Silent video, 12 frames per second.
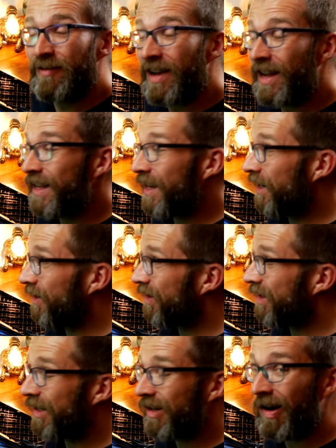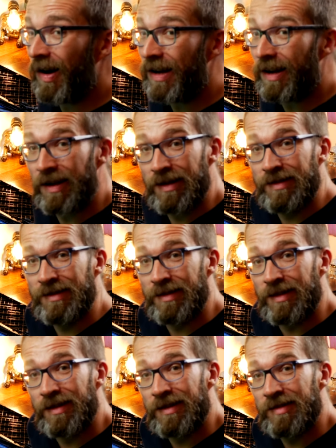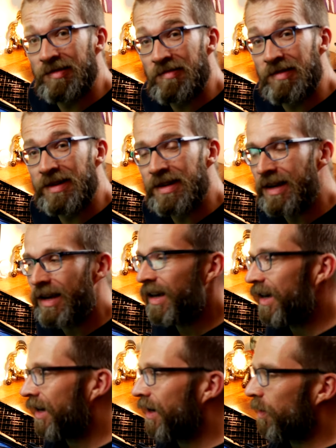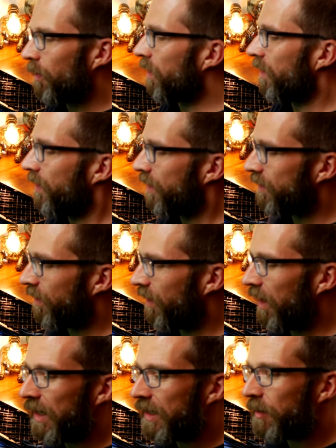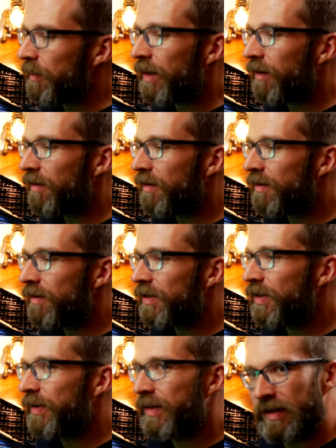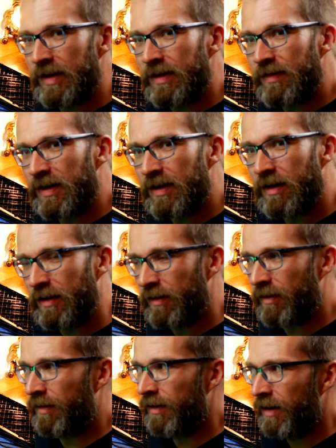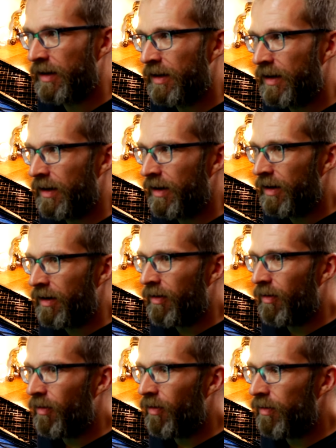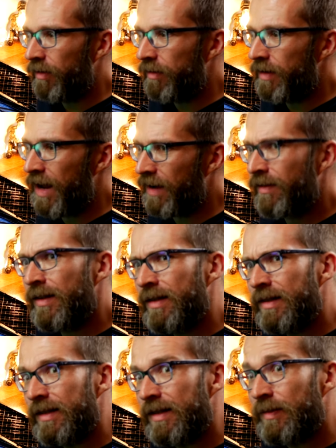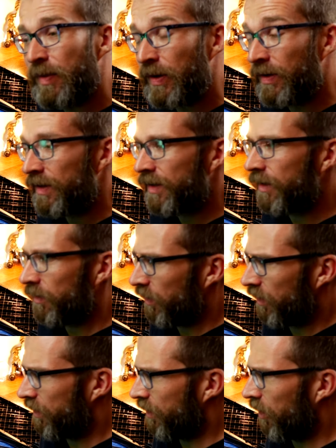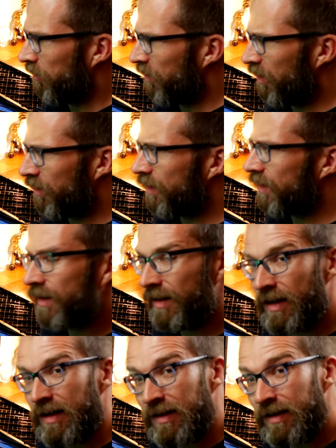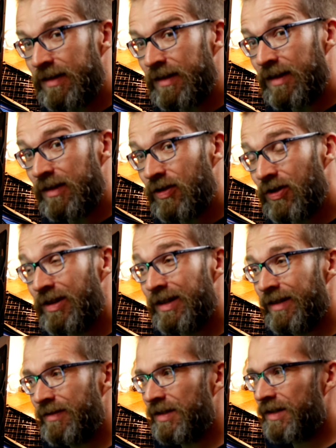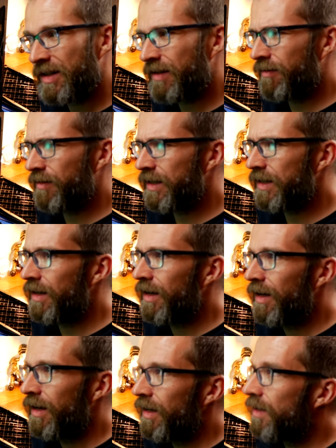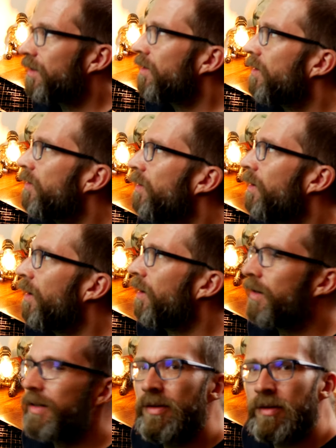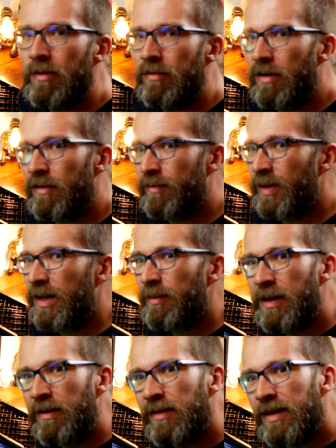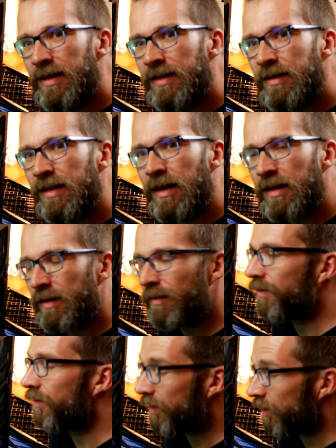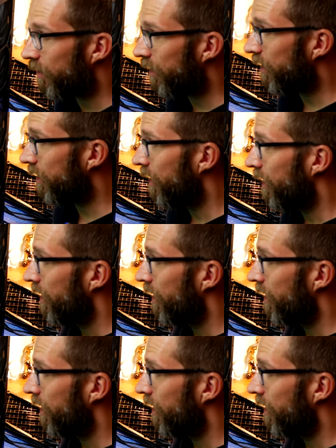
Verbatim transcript: fairly interesting highlights to this already. One of the things I like about doing these videos or having these experiences with unboxing things is the journey of discovery. So though I knew a rough bit about this case before I got it,